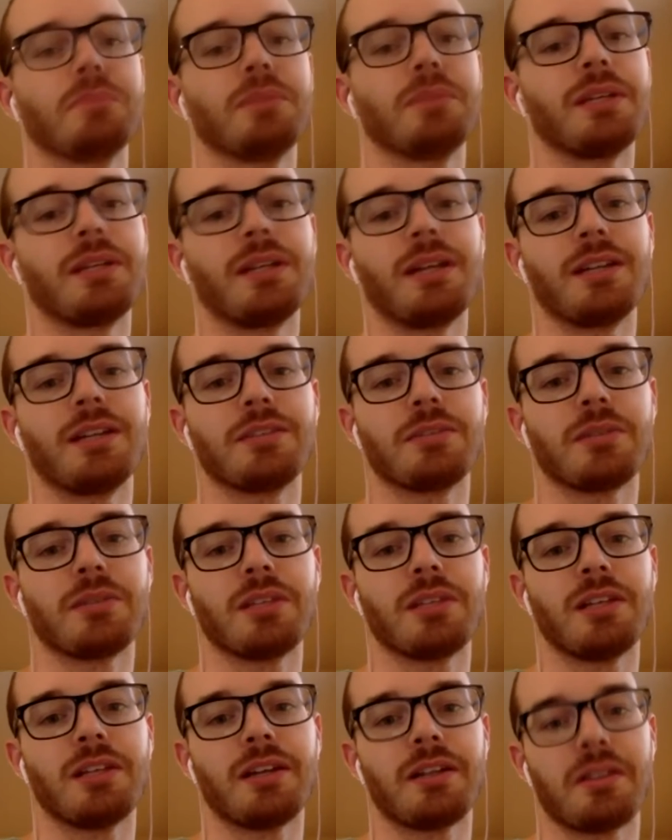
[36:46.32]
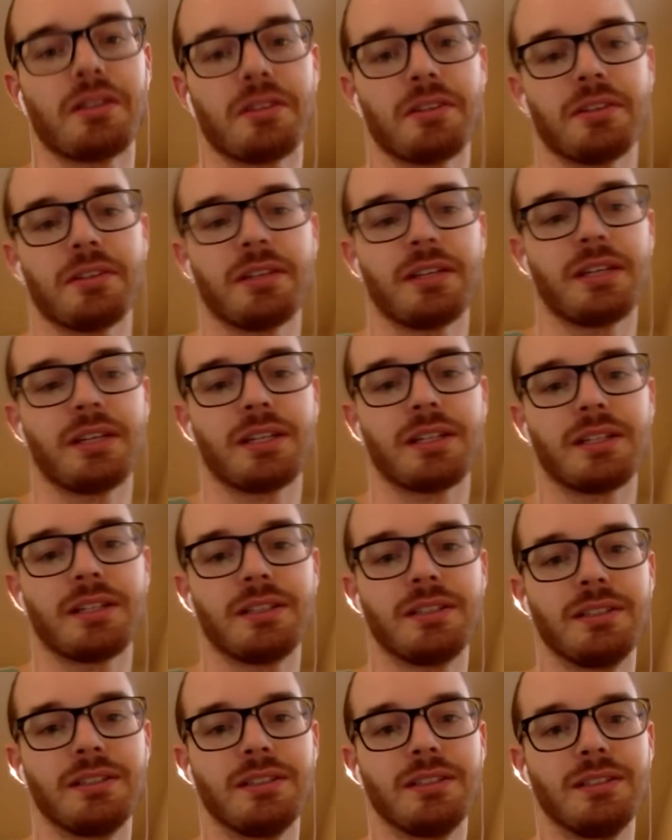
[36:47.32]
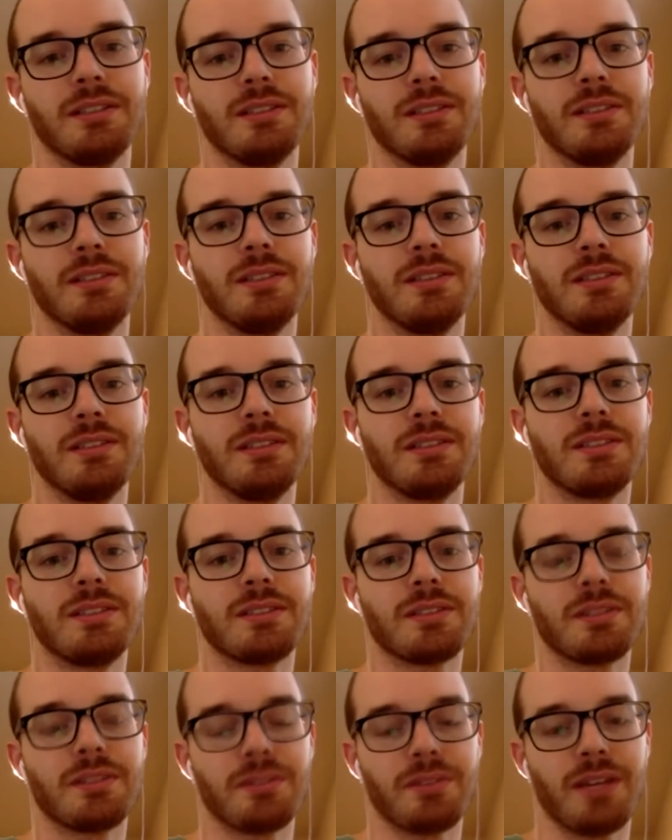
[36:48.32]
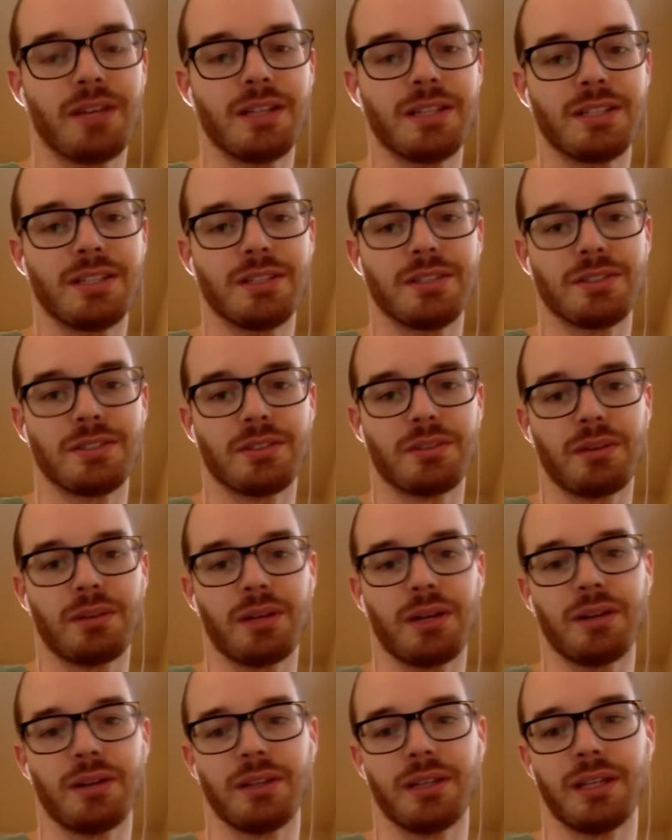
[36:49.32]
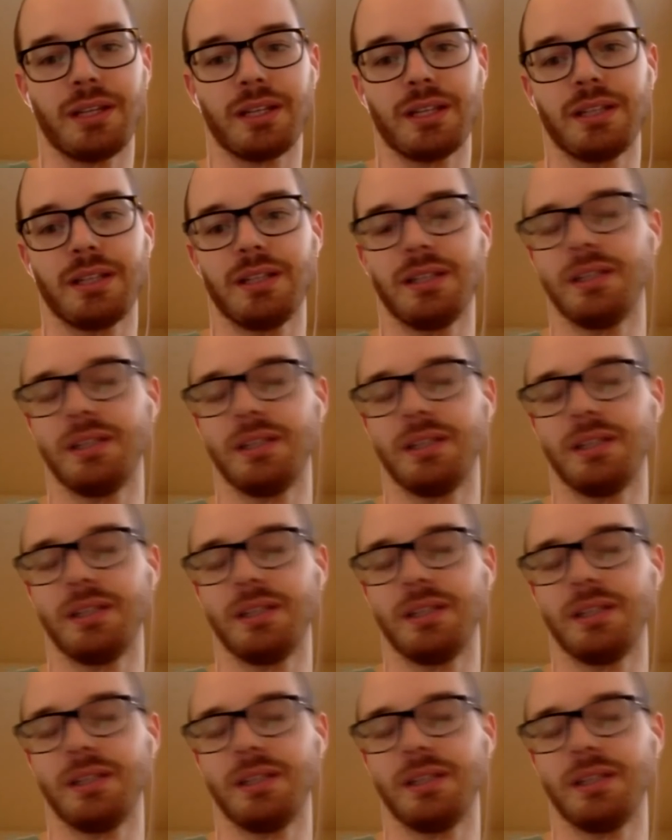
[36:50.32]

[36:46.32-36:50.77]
play nice with a lot of the like sort of ideas around like